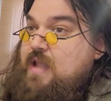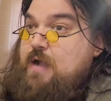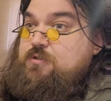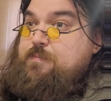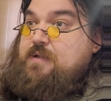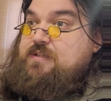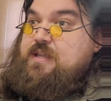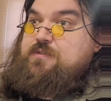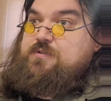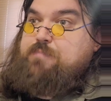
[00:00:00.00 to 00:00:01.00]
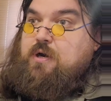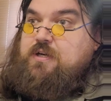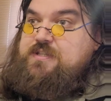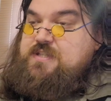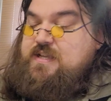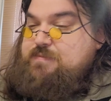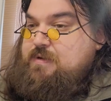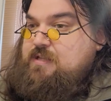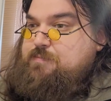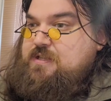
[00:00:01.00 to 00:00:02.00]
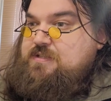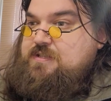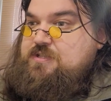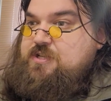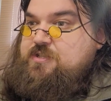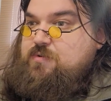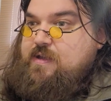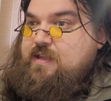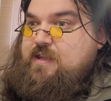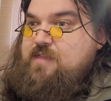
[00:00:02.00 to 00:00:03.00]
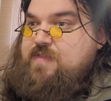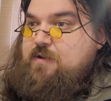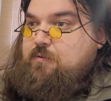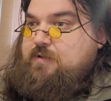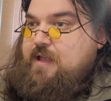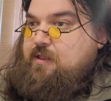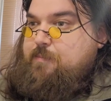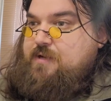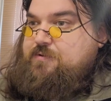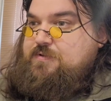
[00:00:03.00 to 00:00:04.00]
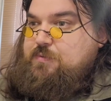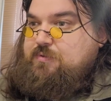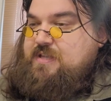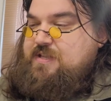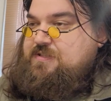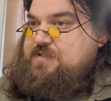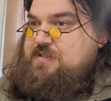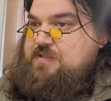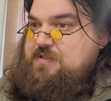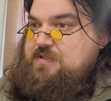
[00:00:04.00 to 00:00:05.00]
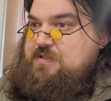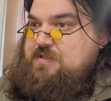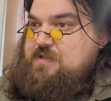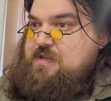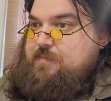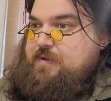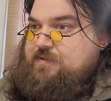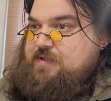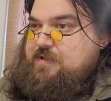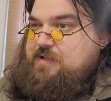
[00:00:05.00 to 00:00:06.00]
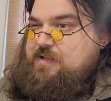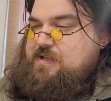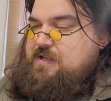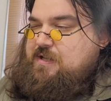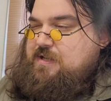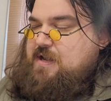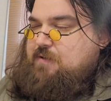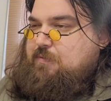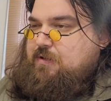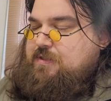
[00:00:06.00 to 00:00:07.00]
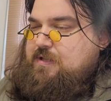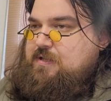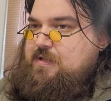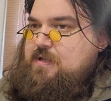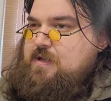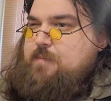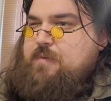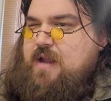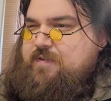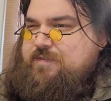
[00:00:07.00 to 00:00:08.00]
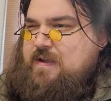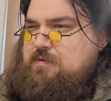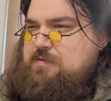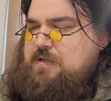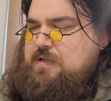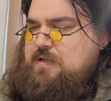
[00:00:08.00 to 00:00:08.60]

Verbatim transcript: I was about to get those party-sized mini pizzas just so I could get that old elementary school taste. But I was like, yeah, not worth it. But I found